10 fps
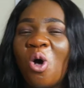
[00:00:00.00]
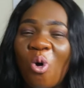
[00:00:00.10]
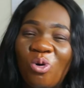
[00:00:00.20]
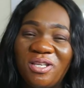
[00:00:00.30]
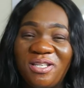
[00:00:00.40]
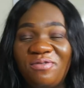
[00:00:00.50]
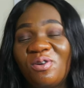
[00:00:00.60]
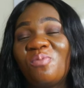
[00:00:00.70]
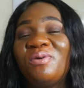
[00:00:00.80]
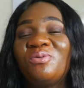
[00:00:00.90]
all the
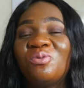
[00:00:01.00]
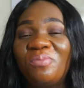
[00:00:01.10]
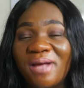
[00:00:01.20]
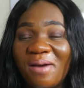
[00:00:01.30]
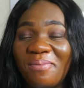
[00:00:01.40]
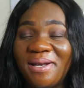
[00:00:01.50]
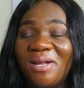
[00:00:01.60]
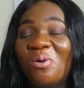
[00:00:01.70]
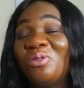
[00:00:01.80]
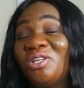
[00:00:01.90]
development will be
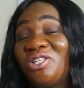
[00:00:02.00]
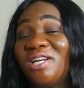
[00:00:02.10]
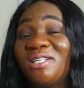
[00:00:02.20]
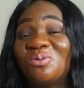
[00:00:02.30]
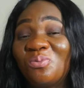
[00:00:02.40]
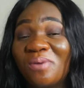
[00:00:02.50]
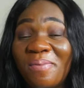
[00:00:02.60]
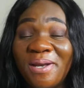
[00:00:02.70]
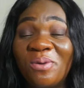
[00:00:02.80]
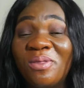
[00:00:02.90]
happening all the changes will be
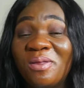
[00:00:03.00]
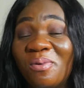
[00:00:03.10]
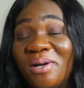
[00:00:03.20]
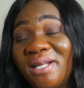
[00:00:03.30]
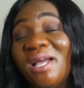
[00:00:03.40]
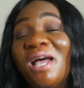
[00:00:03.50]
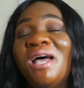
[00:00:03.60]
happening on the body